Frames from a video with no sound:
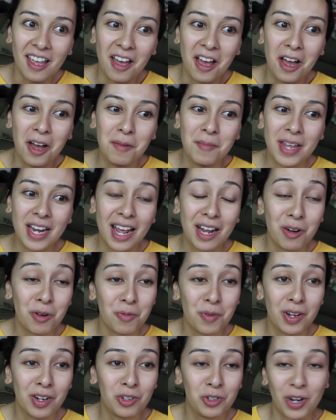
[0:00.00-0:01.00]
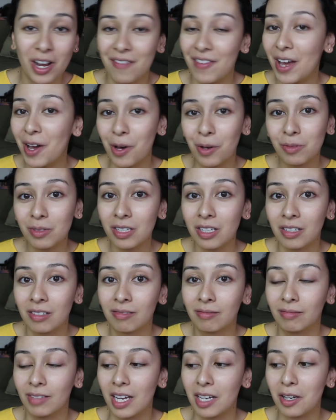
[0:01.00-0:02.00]
and I don't want to drive out
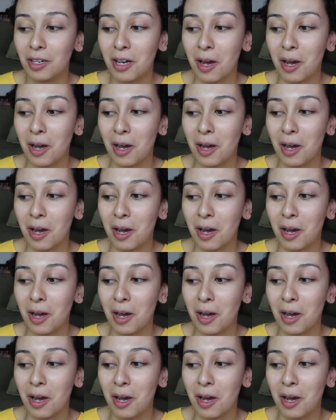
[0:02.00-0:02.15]
like a